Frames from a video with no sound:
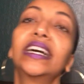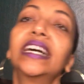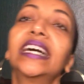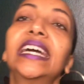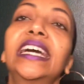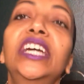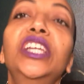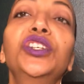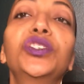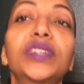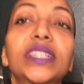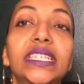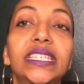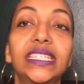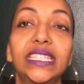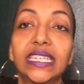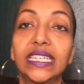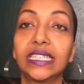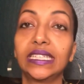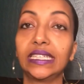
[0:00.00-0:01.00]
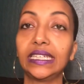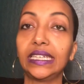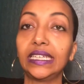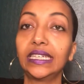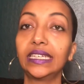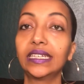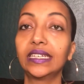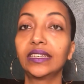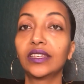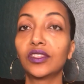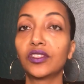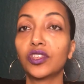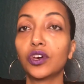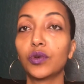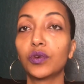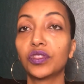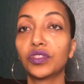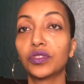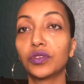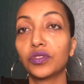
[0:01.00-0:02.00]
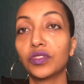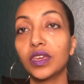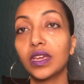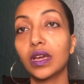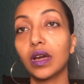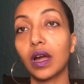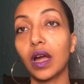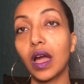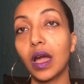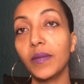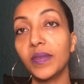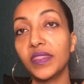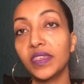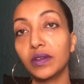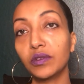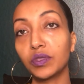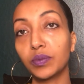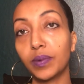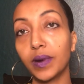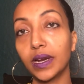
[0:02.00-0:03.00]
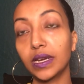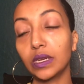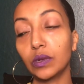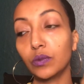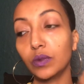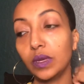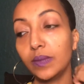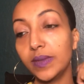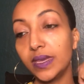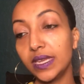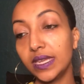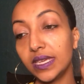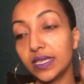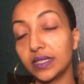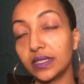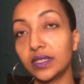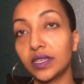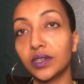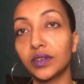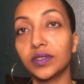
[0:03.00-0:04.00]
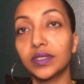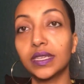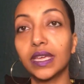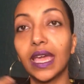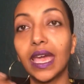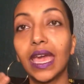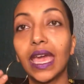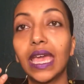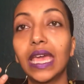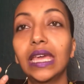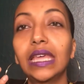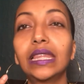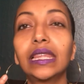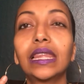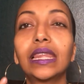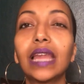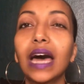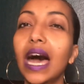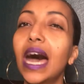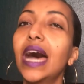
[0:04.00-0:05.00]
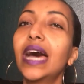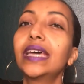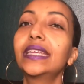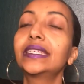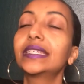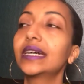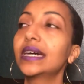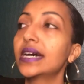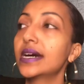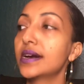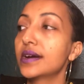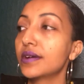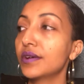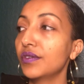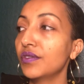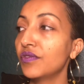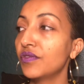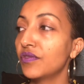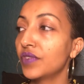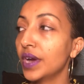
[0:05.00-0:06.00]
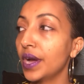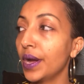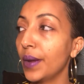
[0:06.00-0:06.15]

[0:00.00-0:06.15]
Interestingly, though, a common thing with pregnant women is there's a lot of